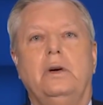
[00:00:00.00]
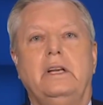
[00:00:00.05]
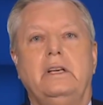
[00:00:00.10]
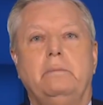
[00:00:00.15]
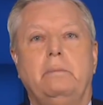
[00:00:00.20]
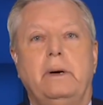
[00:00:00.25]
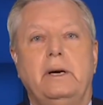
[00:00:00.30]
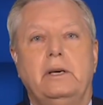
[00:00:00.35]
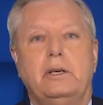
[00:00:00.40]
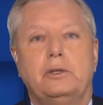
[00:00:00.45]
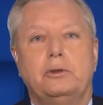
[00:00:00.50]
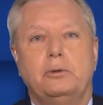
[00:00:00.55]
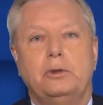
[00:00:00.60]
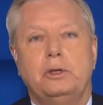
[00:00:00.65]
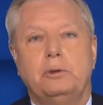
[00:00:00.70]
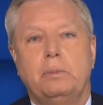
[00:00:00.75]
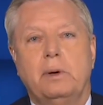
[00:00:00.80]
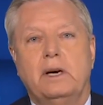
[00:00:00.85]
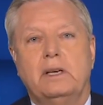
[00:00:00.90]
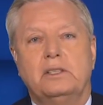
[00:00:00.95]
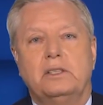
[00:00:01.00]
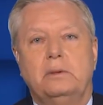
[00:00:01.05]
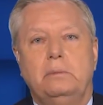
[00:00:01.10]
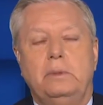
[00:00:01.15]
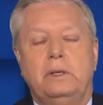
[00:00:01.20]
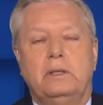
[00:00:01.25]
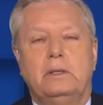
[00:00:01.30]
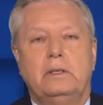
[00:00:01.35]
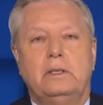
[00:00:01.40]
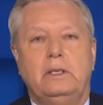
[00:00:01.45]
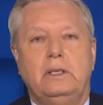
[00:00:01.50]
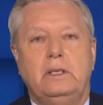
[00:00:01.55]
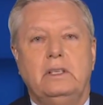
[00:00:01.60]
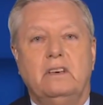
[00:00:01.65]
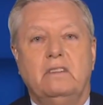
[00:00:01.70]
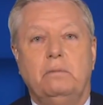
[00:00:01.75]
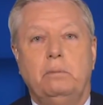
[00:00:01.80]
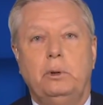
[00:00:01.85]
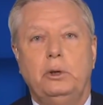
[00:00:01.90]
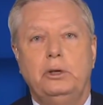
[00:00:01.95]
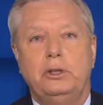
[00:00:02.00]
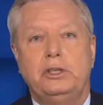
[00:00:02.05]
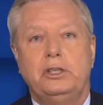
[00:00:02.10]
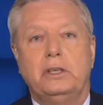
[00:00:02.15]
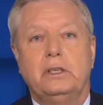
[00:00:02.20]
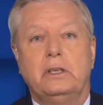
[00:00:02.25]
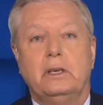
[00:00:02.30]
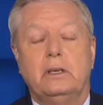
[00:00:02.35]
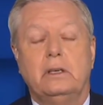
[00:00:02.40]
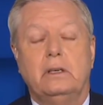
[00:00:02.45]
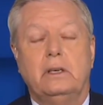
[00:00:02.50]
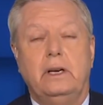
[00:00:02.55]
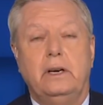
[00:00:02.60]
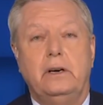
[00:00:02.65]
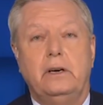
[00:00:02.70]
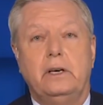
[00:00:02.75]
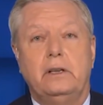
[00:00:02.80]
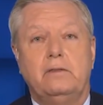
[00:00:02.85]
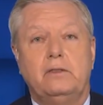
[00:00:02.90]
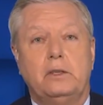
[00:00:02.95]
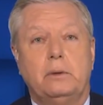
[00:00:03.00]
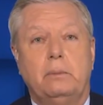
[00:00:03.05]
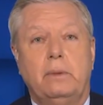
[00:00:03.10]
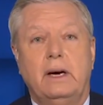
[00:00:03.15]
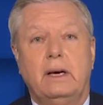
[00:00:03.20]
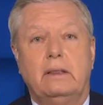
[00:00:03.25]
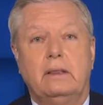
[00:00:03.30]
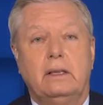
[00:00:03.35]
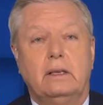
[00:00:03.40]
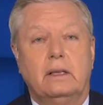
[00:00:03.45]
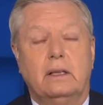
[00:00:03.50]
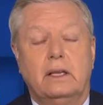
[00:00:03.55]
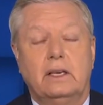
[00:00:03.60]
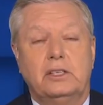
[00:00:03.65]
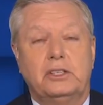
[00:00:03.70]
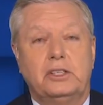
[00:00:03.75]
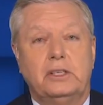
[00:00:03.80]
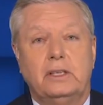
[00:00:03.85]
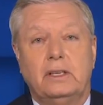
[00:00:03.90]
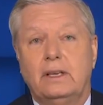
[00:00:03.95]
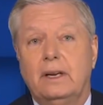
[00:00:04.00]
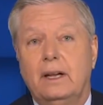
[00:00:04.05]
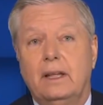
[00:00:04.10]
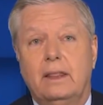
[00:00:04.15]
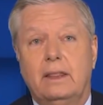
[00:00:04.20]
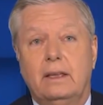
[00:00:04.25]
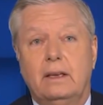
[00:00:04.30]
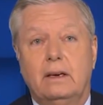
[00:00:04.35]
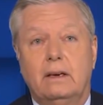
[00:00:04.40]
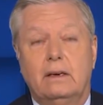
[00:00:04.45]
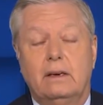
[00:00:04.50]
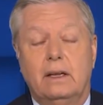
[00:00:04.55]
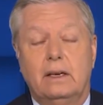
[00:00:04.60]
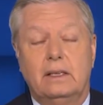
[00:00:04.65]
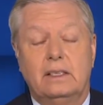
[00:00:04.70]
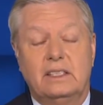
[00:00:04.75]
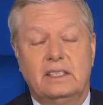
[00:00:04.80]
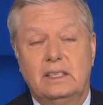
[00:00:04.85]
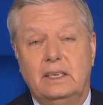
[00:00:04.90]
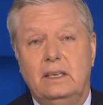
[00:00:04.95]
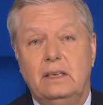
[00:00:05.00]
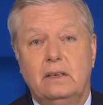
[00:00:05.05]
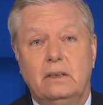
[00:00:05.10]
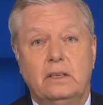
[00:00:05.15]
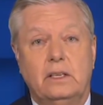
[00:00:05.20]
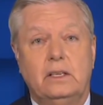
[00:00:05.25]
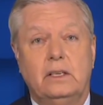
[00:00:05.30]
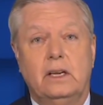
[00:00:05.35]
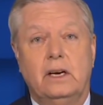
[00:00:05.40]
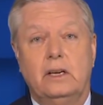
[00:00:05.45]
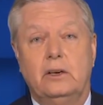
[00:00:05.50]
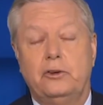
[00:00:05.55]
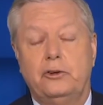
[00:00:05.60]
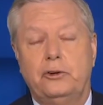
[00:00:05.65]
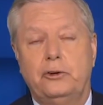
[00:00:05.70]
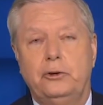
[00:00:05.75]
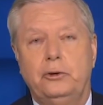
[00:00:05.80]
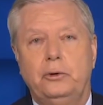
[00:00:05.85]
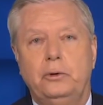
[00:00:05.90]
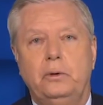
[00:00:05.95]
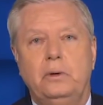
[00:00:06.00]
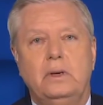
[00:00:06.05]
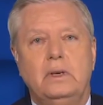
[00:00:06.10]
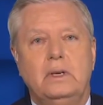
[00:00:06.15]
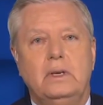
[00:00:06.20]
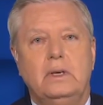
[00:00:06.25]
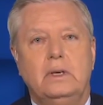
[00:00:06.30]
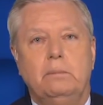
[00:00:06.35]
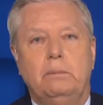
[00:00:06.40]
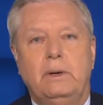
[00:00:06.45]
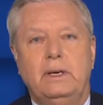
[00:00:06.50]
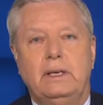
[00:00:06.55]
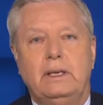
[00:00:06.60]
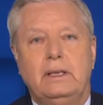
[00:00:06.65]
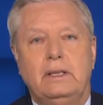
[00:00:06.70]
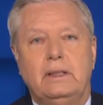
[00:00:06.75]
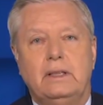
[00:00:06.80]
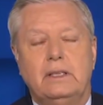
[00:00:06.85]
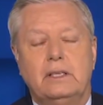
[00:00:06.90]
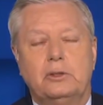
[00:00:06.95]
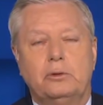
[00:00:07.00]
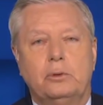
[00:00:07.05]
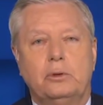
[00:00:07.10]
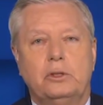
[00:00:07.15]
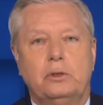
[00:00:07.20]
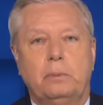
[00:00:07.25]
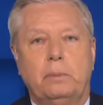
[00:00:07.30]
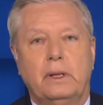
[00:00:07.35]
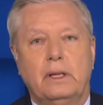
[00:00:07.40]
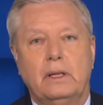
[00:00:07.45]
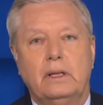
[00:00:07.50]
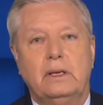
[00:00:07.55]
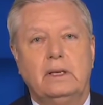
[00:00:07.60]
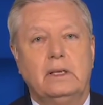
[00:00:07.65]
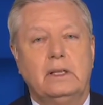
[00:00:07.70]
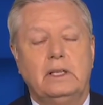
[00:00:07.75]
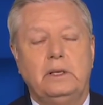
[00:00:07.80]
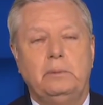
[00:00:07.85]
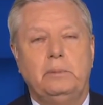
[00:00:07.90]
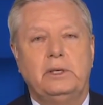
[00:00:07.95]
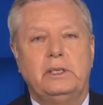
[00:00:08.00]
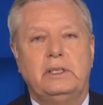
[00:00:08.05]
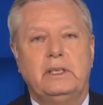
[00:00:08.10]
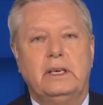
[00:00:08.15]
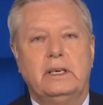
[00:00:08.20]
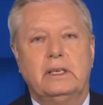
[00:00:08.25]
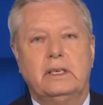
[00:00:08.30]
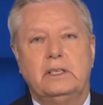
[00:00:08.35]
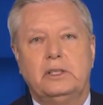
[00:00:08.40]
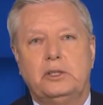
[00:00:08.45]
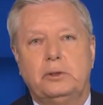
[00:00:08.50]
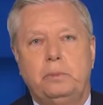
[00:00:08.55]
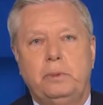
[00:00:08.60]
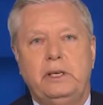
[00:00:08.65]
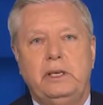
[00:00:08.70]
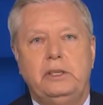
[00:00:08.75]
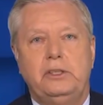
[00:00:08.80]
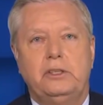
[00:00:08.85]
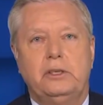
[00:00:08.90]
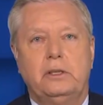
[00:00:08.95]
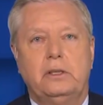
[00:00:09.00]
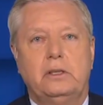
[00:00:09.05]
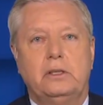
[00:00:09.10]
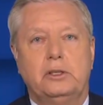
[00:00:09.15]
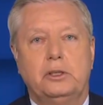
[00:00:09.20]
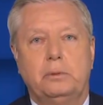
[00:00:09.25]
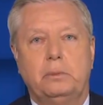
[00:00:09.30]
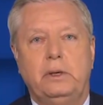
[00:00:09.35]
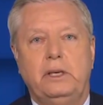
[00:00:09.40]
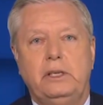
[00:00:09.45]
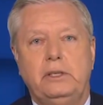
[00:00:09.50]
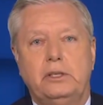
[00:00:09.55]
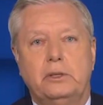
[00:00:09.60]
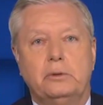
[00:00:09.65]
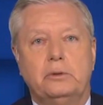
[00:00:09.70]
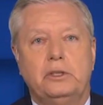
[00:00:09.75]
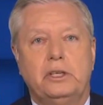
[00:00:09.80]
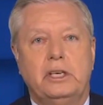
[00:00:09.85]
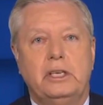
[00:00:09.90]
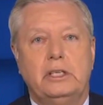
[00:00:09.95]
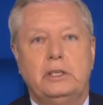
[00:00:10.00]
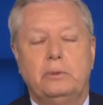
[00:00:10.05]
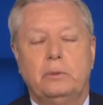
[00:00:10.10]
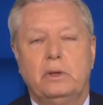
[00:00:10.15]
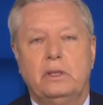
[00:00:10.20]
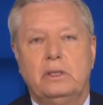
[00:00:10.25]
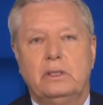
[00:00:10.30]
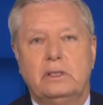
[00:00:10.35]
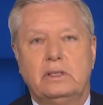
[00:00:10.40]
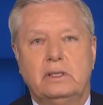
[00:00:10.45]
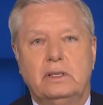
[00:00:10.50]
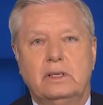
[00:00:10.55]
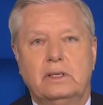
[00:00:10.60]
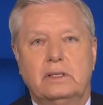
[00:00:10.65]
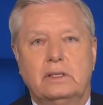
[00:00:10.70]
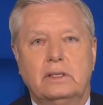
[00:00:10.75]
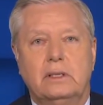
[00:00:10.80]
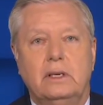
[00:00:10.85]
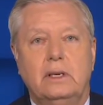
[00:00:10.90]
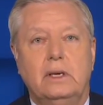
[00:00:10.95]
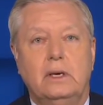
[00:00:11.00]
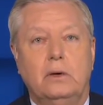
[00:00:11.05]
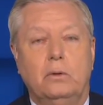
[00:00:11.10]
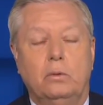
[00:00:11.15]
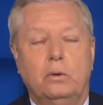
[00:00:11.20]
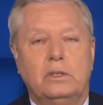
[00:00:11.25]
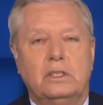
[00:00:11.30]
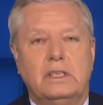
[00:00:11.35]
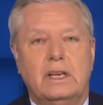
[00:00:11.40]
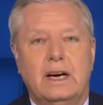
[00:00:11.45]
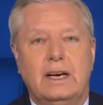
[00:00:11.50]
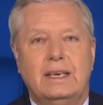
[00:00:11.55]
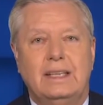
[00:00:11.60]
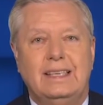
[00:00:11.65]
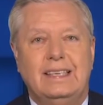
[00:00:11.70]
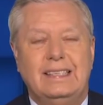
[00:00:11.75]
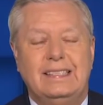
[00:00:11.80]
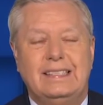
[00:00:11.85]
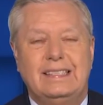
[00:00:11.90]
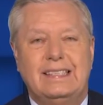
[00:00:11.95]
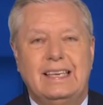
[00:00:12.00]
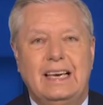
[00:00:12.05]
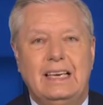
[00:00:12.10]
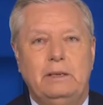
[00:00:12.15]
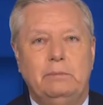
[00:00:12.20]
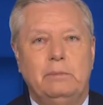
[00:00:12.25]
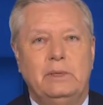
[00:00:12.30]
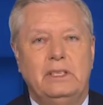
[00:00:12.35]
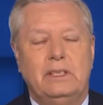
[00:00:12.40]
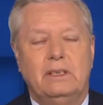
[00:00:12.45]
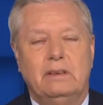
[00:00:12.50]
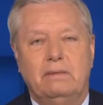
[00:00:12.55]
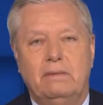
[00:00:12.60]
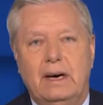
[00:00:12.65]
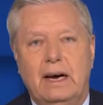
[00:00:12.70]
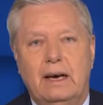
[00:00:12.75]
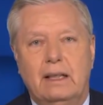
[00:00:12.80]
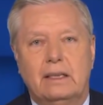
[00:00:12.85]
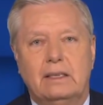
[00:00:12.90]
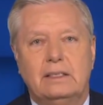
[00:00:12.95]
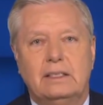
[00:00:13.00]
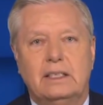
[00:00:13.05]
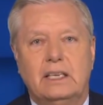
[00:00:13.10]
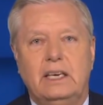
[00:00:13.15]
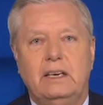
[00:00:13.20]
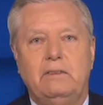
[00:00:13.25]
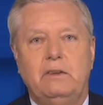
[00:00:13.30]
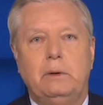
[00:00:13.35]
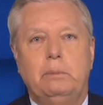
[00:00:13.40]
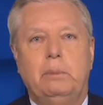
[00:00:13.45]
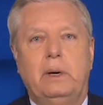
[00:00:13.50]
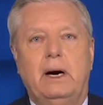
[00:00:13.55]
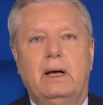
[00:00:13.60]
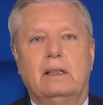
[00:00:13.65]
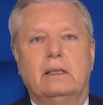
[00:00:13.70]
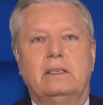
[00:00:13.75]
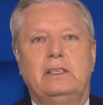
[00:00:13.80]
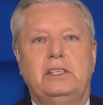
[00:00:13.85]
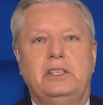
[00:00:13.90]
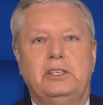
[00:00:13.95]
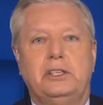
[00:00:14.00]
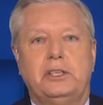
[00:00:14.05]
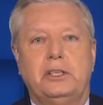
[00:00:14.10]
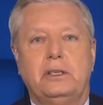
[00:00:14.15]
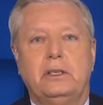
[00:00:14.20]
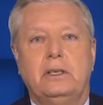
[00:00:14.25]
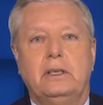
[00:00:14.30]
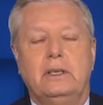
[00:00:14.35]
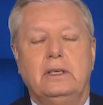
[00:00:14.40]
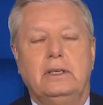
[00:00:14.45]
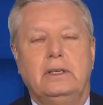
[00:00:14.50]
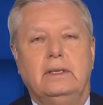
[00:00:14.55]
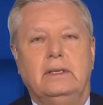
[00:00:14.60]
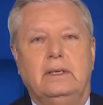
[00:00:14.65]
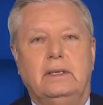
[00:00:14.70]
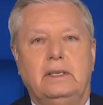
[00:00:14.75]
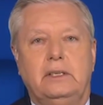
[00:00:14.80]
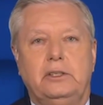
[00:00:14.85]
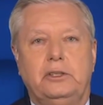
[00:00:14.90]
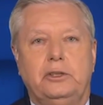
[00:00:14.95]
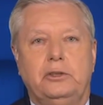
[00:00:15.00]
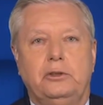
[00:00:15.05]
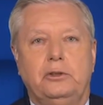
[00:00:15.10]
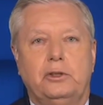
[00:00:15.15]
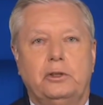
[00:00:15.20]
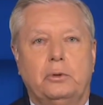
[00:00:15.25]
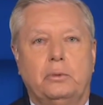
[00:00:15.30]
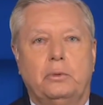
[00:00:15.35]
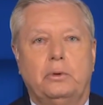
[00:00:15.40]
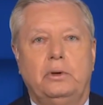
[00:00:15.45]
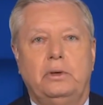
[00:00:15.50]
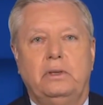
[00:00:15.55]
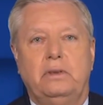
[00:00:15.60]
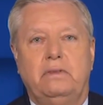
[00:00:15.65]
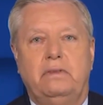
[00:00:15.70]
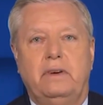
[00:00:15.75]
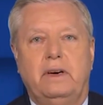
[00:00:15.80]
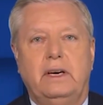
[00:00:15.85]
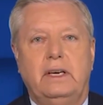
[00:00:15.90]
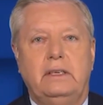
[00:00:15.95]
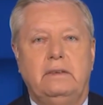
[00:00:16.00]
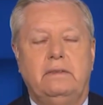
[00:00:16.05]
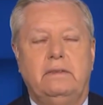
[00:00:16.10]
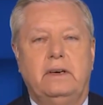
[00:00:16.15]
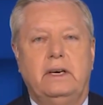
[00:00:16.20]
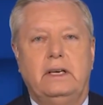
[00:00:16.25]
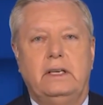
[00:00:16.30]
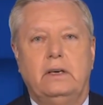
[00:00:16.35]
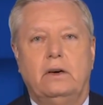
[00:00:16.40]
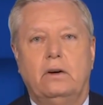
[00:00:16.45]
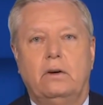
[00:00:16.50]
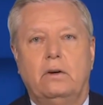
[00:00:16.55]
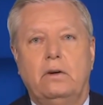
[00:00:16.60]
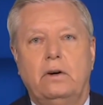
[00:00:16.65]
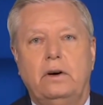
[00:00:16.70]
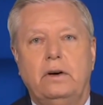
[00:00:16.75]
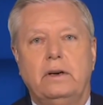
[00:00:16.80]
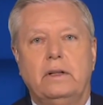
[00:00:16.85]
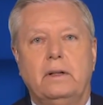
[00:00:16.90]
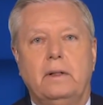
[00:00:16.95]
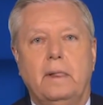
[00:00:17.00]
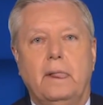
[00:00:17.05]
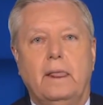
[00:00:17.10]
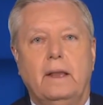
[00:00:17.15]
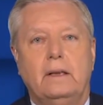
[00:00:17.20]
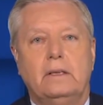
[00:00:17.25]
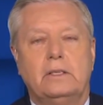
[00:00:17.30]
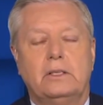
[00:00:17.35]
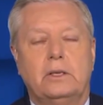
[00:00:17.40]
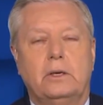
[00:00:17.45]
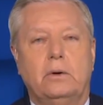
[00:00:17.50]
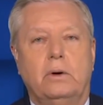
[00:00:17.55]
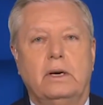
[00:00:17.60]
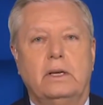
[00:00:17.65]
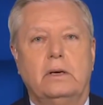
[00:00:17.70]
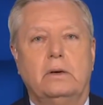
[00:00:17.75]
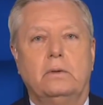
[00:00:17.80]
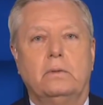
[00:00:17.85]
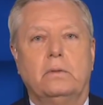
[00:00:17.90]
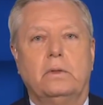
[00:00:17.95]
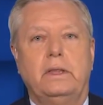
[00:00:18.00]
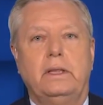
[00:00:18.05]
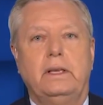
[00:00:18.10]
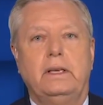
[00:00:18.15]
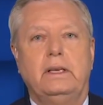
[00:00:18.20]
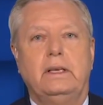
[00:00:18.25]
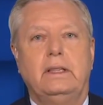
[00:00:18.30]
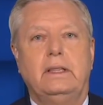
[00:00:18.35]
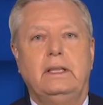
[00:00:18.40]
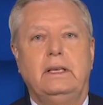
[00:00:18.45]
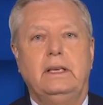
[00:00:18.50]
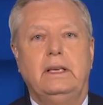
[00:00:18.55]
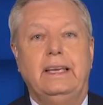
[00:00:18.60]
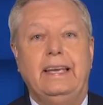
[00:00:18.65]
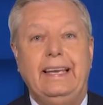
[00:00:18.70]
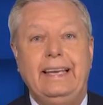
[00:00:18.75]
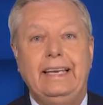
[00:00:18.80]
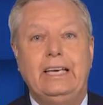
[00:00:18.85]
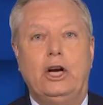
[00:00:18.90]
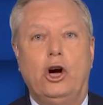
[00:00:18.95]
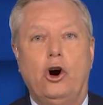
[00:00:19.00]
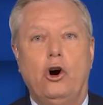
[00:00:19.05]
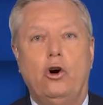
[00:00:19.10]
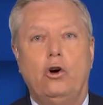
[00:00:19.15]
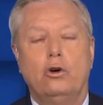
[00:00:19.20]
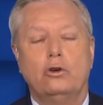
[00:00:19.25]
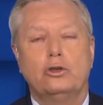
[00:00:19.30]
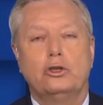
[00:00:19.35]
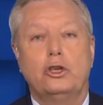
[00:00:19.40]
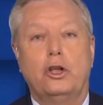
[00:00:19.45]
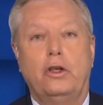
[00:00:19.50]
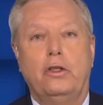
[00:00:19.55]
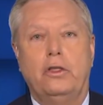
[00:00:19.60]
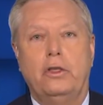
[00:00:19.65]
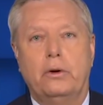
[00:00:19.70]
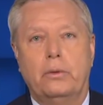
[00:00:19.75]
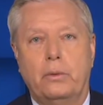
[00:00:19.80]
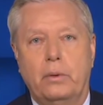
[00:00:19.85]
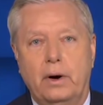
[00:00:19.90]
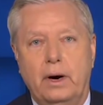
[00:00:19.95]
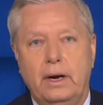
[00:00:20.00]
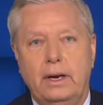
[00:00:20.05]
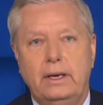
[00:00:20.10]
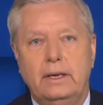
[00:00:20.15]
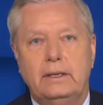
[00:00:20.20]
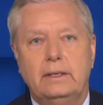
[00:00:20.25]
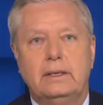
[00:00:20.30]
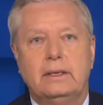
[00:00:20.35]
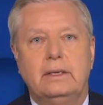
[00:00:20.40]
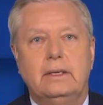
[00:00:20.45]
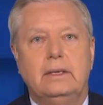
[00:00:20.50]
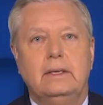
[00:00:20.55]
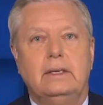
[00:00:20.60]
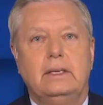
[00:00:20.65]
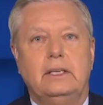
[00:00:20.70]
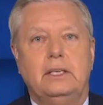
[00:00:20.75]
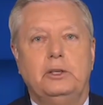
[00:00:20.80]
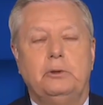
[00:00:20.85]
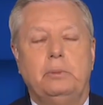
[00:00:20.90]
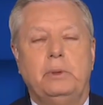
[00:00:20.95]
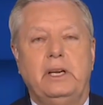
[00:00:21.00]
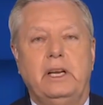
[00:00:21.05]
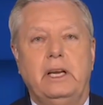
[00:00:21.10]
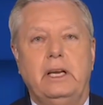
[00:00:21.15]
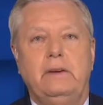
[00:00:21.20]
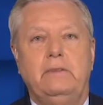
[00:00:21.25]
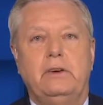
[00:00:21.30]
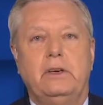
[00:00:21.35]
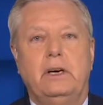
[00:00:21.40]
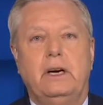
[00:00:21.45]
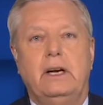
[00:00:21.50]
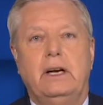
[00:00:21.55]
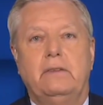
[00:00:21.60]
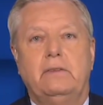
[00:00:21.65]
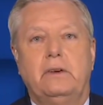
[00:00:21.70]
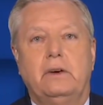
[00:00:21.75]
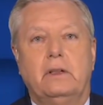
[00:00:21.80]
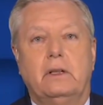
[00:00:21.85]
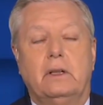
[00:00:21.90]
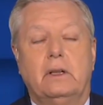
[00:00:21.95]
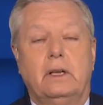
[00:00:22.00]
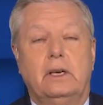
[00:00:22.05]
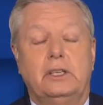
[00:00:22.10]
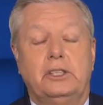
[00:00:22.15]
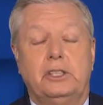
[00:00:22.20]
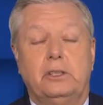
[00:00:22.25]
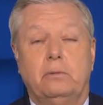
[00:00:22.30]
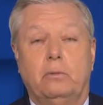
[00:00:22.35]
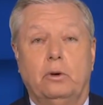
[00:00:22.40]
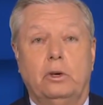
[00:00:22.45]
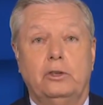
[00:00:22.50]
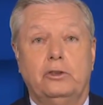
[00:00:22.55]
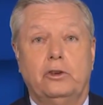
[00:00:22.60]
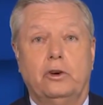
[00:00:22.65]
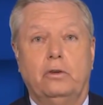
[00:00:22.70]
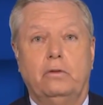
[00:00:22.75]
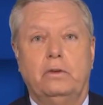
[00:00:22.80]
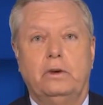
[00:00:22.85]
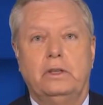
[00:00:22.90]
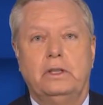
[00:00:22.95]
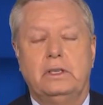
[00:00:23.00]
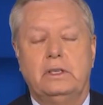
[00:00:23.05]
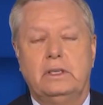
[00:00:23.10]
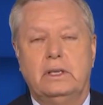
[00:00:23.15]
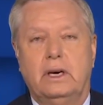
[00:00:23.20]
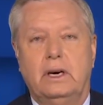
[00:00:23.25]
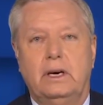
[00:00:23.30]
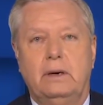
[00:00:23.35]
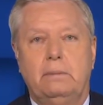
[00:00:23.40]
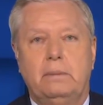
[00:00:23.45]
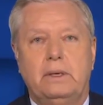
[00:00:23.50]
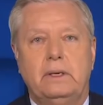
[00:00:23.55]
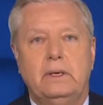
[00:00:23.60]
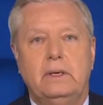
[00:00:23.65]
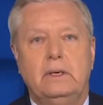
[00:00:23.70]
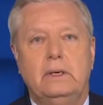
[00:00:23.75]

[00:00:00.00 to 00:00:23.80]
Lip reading: He bears responsibility of pushing narratives about the election that I think are not sound and not true. But this was politically protected speech. The speech on January the 6th was not an incitement to violence. Every politician has used the word fight hard. So I don't think he caused the riot. His behavior after the election was over the top.